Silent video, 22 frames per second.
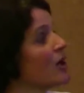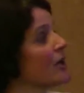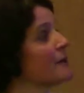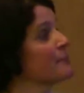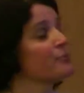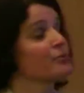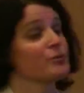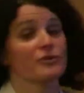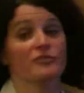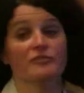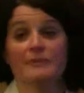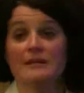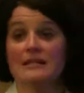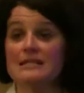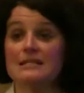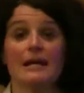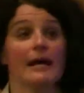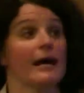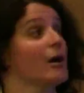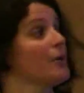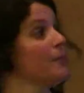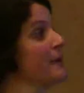improvements to
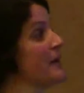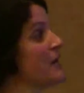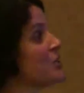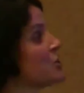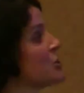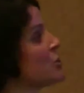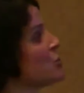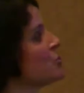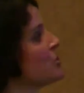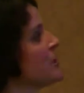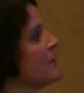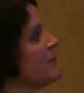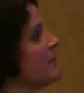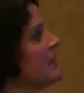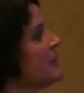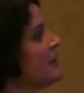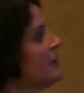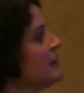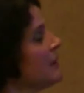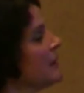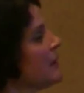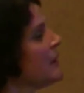outpatient treatment.
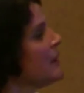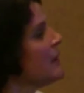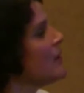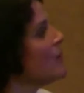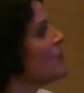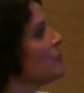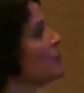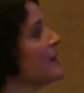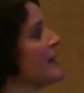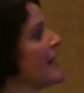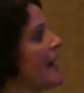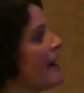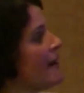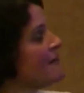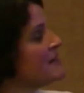We have a